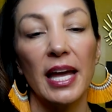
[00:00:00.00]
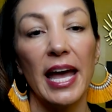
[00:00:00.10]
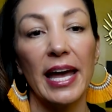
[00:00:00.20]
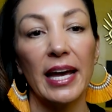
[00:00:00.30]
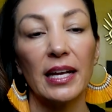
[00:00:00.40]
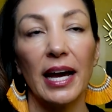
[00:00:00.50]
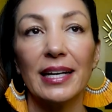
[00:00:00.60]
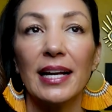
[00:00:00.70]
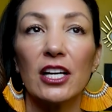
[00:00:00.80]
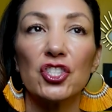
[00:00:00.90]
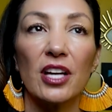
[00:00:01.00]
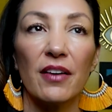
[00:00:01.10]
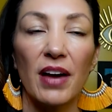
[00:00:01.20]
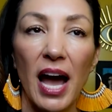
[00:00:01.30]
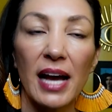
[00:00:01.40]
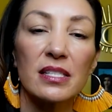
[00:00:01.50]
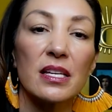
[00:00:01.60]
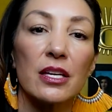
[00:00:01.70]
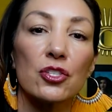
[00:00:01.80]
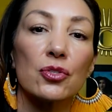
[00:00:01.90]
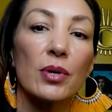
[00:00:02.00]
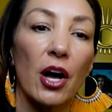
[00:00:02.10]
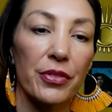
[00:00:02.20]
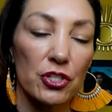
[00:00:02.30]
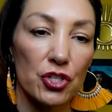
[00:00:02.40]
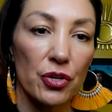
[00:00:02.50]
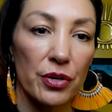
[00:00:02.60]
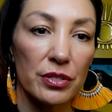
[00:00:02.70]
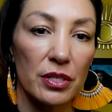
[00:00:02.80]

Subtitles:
and I didn't actually have access to health insurance